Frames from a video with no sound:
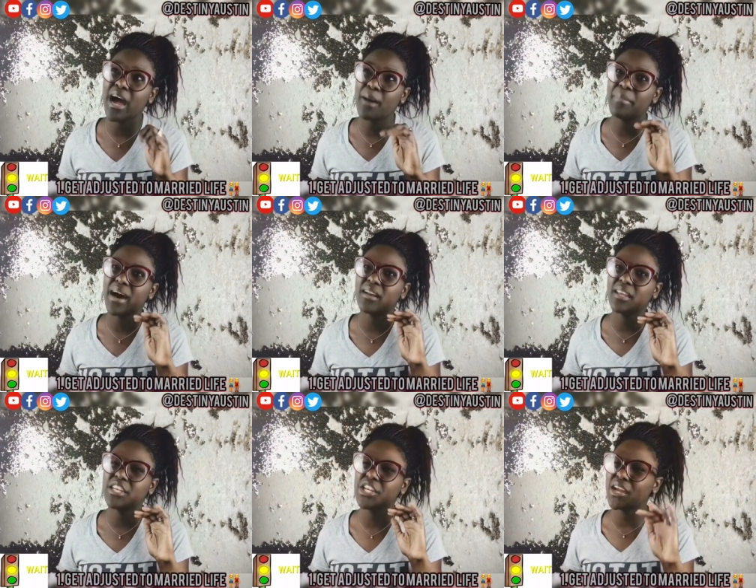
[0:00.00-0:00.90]
about a,
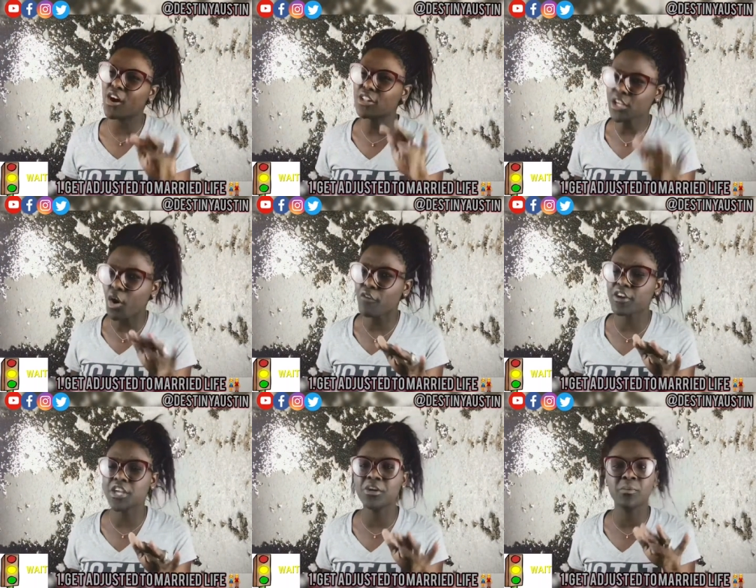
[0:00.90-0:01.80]
a little over
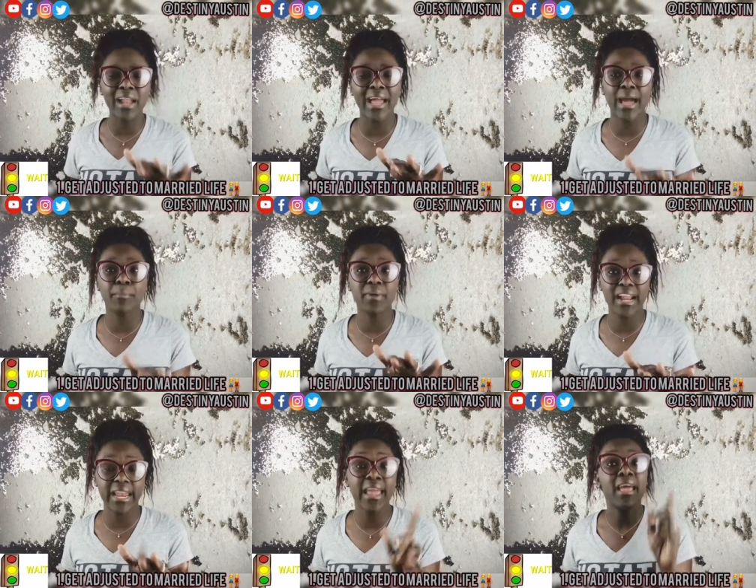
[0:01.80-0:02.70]
a year when I got
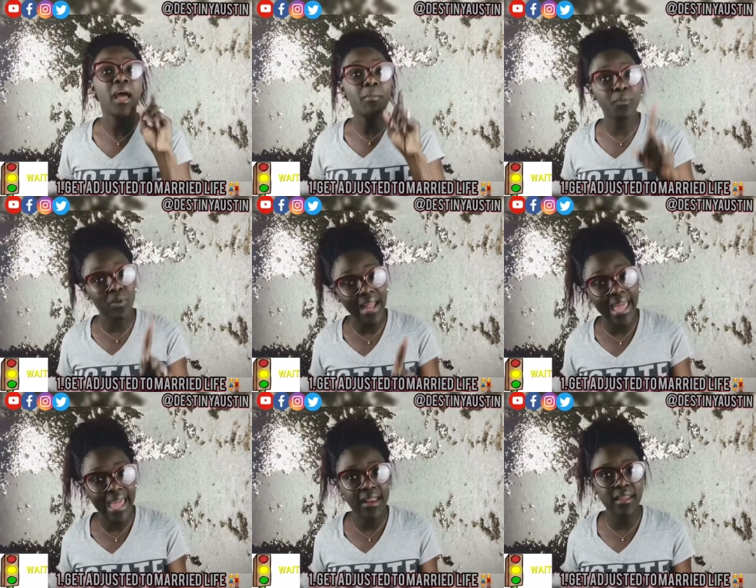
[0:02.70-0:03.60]
pregnant. But when I
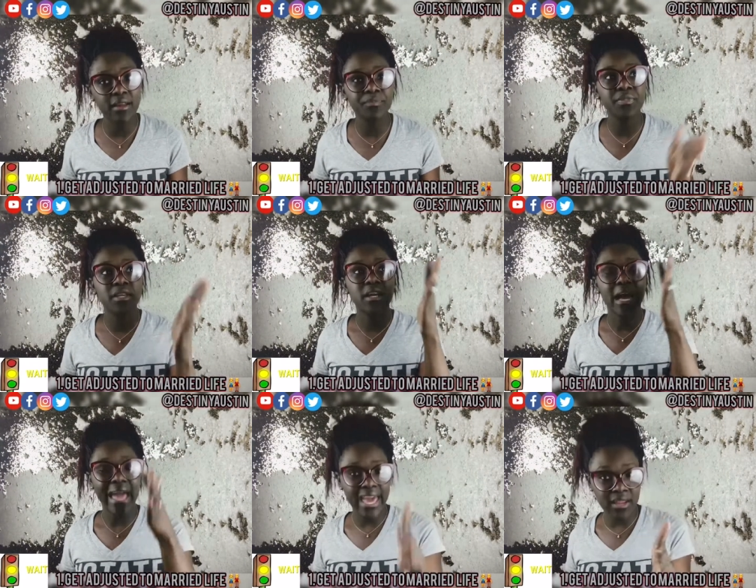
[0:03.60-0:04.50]
had him,
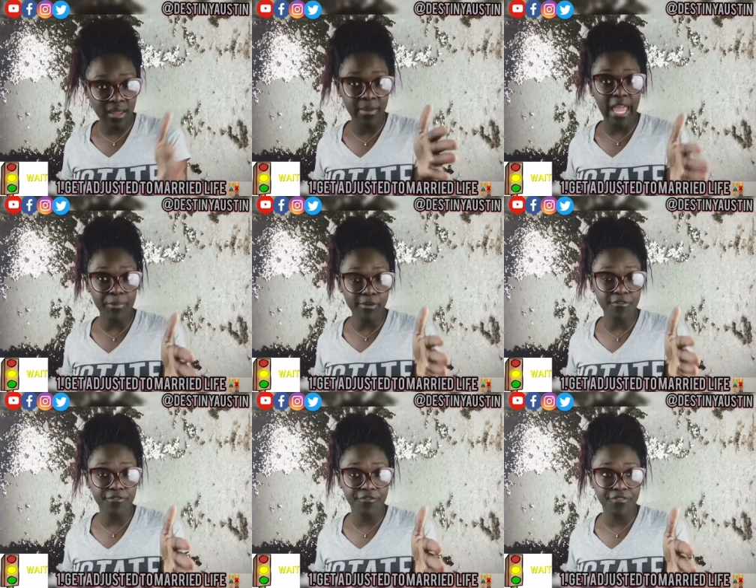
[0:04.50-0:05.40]
I had him April
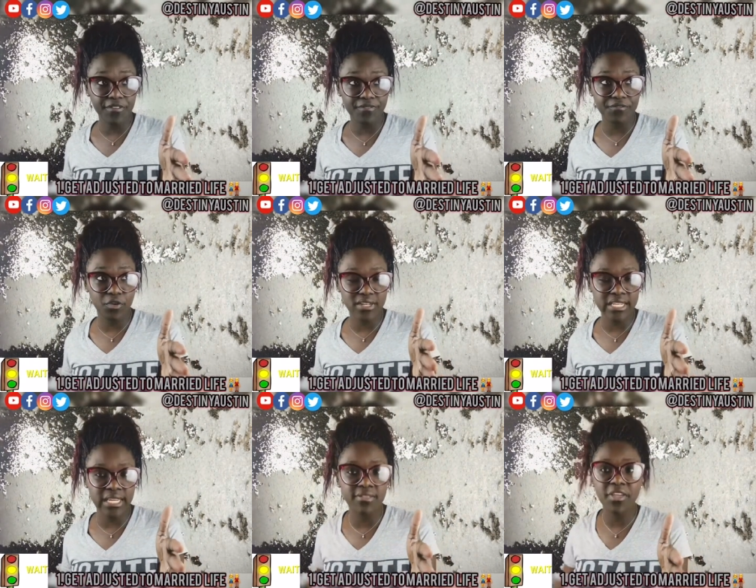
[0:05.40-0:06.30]
5th,
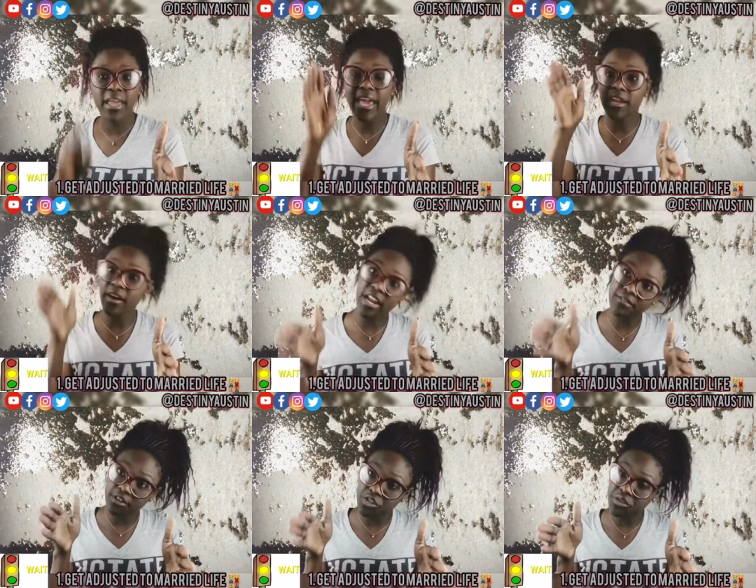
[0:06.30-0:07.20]
14th, and our
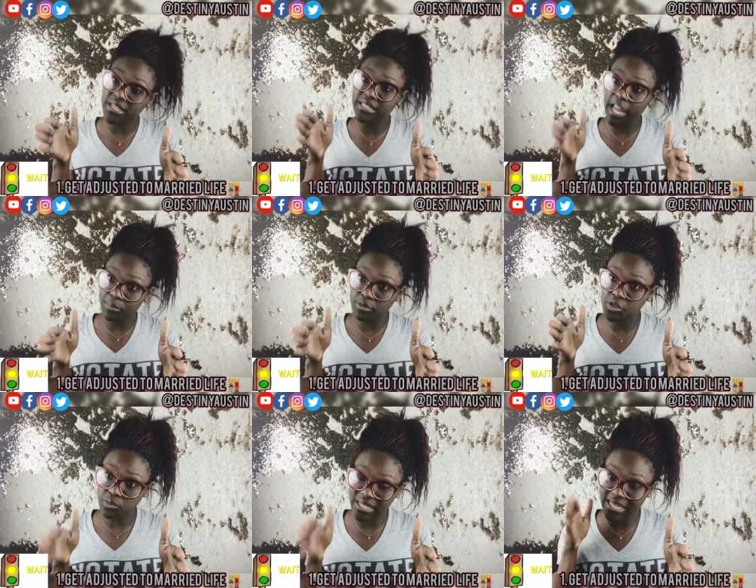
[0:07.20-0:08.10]
anniversary is April
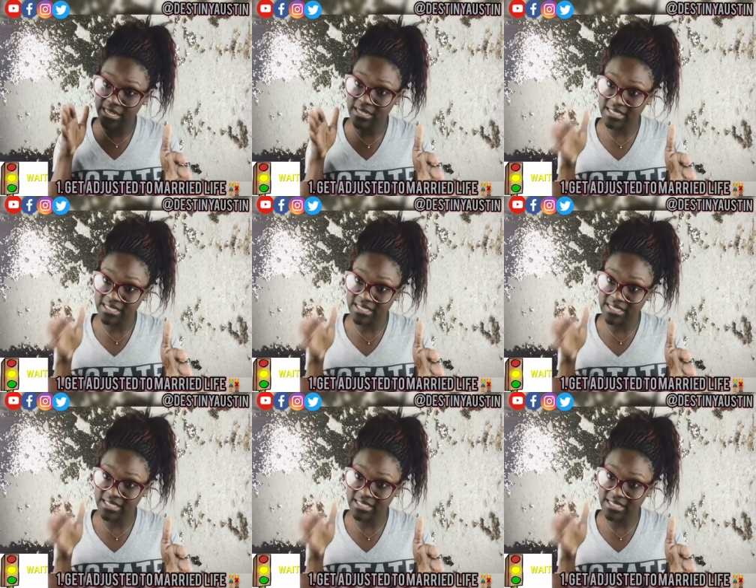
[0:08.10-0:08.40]
27th.